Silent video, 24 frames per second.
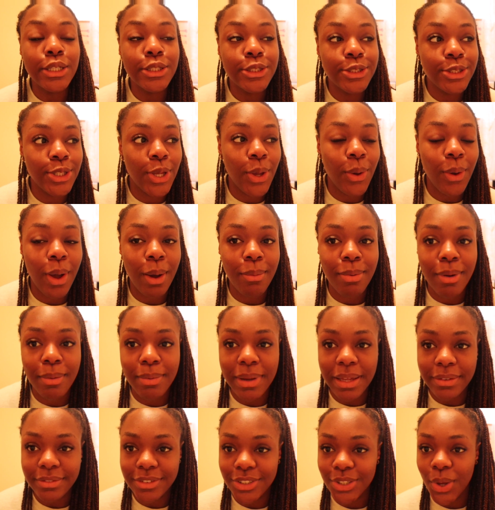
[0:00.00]
so I'll
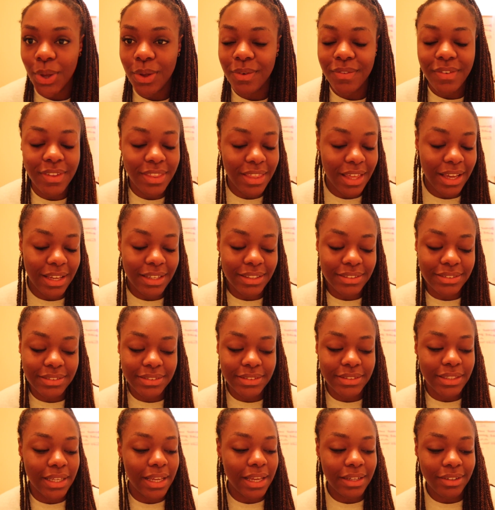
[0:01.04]
probably have to go over that
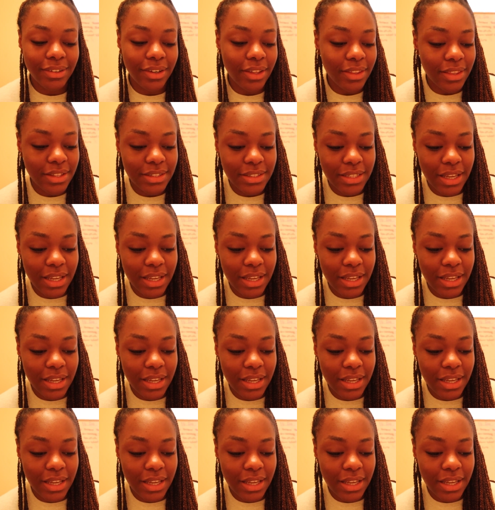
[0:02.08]
another